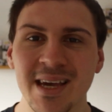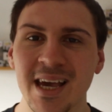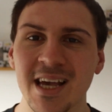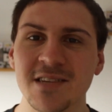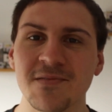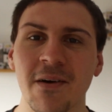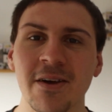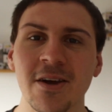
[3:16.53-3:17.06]

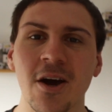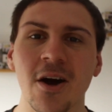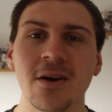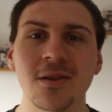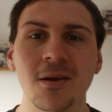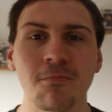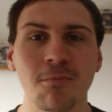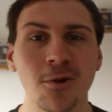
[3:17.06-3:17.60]
It's very
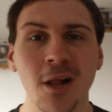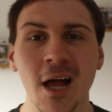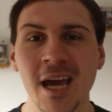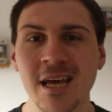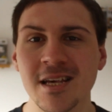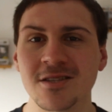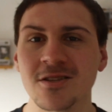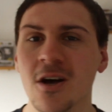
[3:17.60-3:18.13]

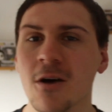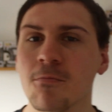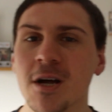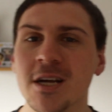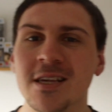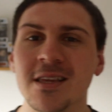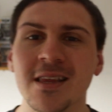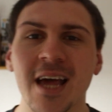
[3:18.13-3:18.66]
underplayed. It's not
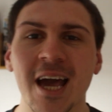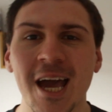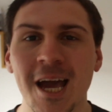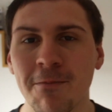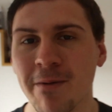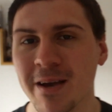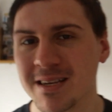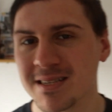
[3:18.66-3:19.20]
played in an
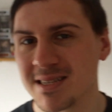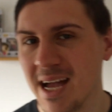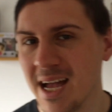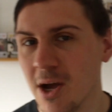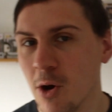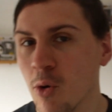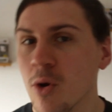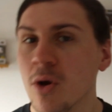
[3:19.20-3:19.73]
epic
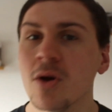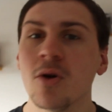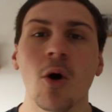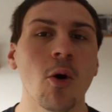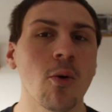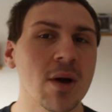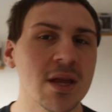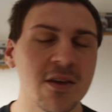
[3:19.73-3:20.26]
style
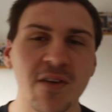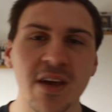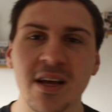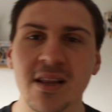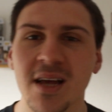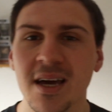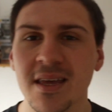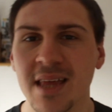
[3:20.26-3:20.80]
or
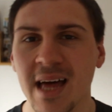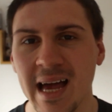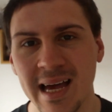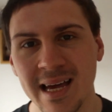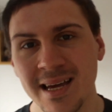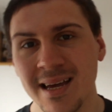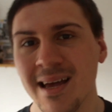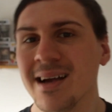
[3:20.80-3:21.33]
anything like
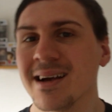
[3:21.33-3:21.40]
that.